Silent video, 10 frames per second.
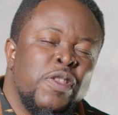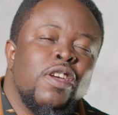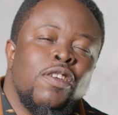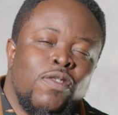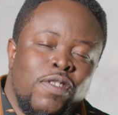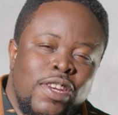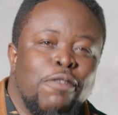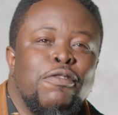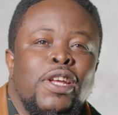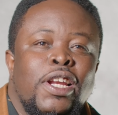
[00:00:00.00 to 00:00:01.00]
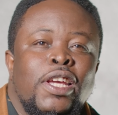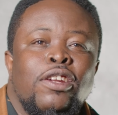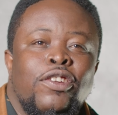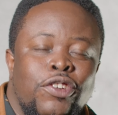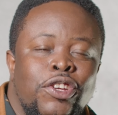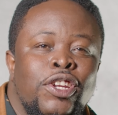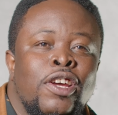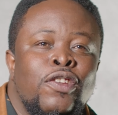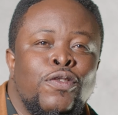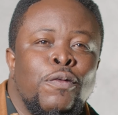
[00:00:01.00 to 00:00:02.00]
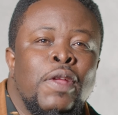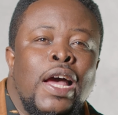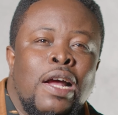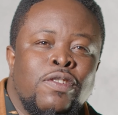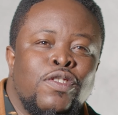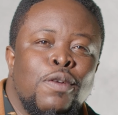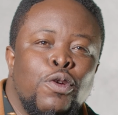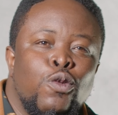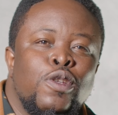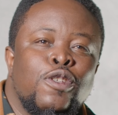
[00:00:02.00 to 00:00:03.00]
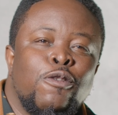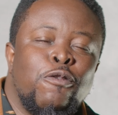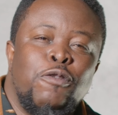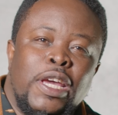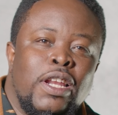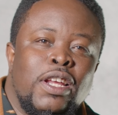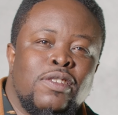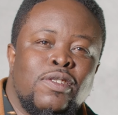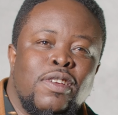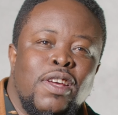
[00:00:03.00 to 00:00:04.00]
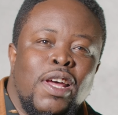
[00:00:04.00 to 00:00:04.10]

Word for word: is definitely a genius and someone who is fearless